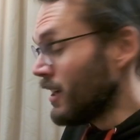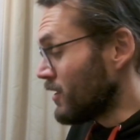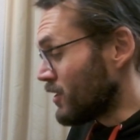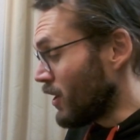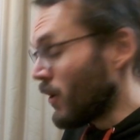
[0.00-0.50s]

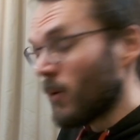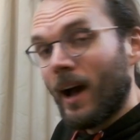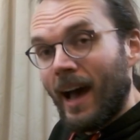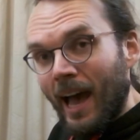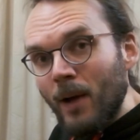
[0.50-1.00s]
So
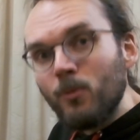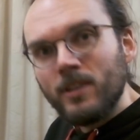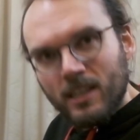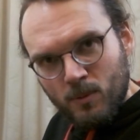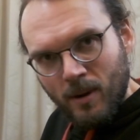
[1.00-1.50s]
I would
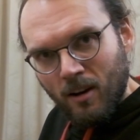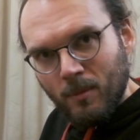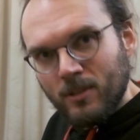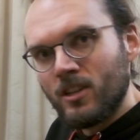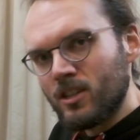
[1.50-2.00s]

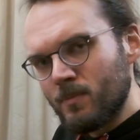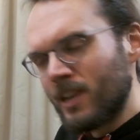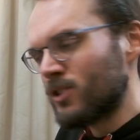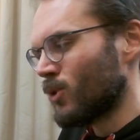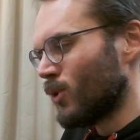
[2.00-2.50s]
experiment. Just make
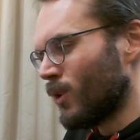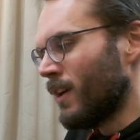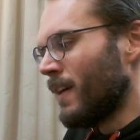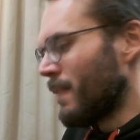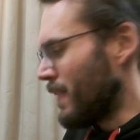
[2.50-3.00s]
sure
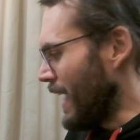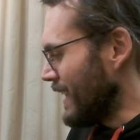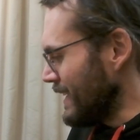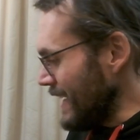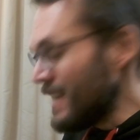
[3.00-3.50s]

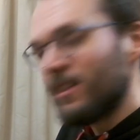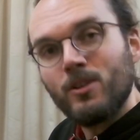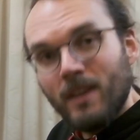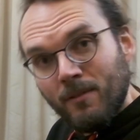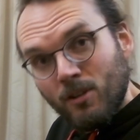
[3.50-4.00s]
that either
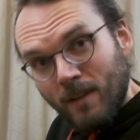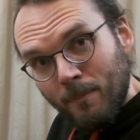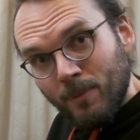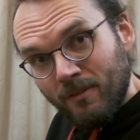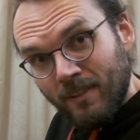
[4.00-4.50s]
you have your
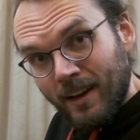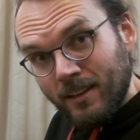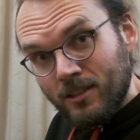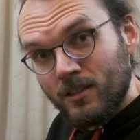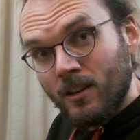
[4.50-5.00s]

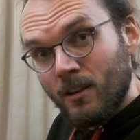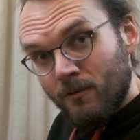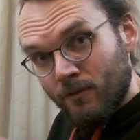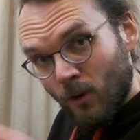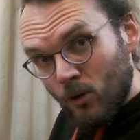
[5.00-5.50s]
amplifier's
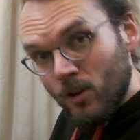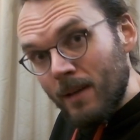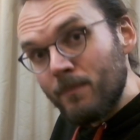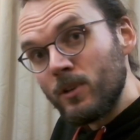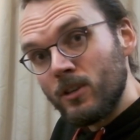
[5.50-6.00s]
phono
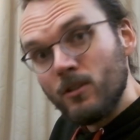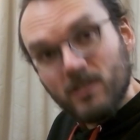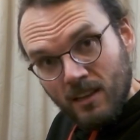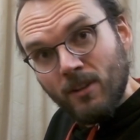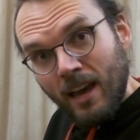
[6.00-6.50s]
input used,
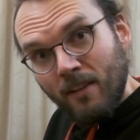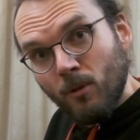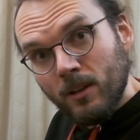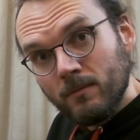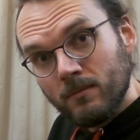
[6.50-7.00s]
if you have
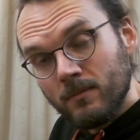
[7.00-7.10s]
one,